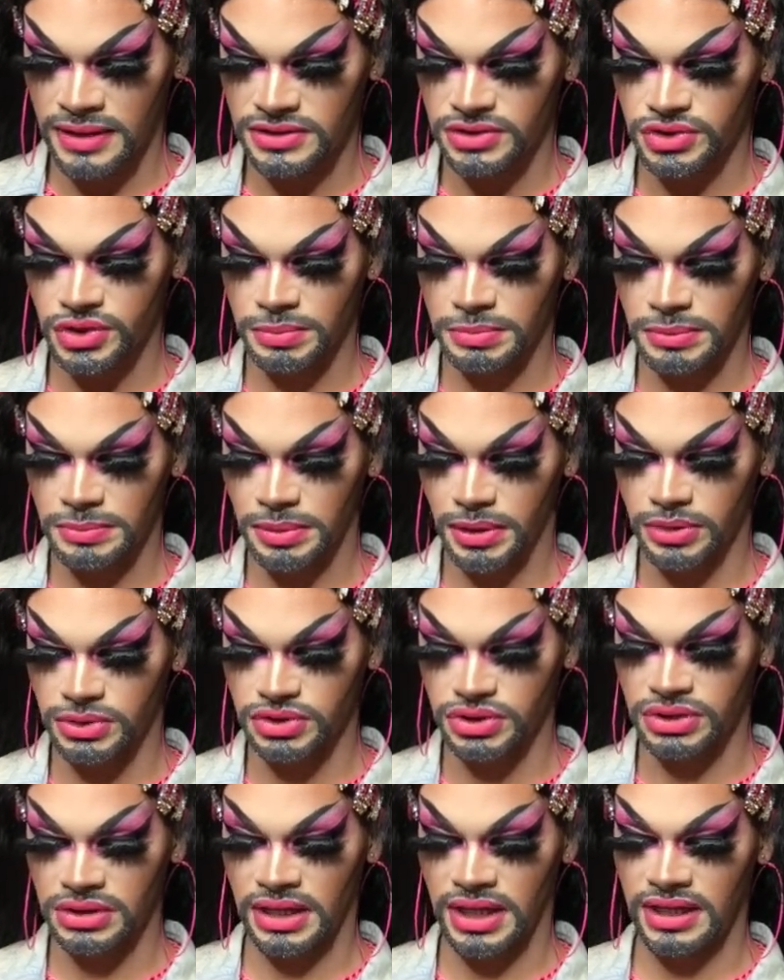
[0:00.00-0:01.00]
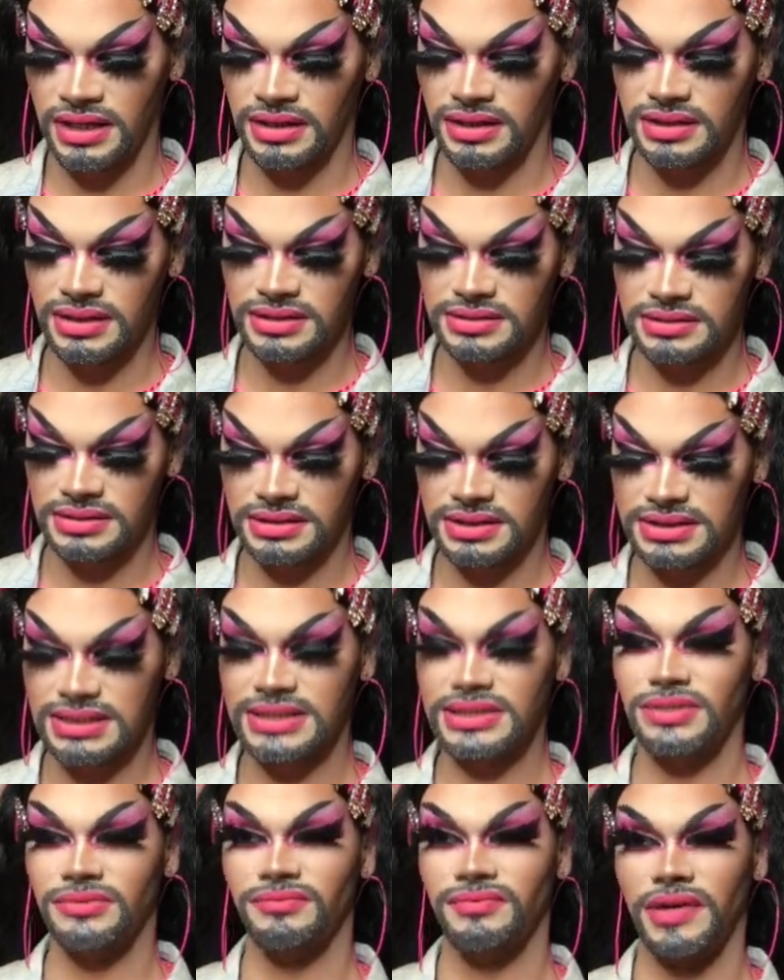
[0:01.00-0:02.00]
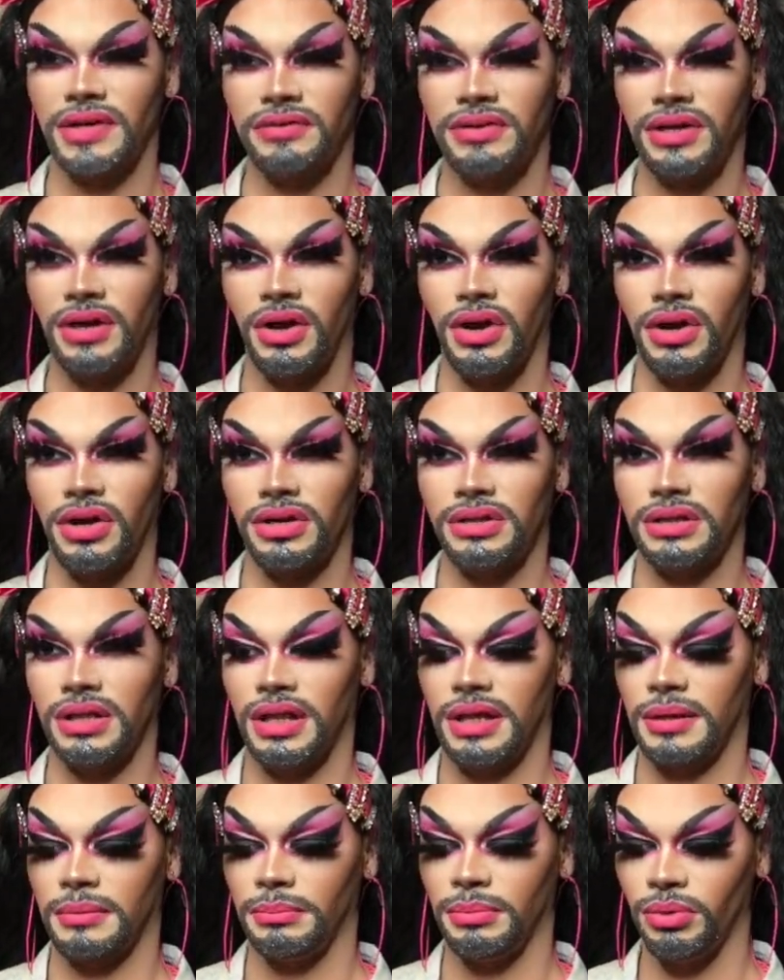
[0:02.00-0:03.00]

super potion and this has a very hard like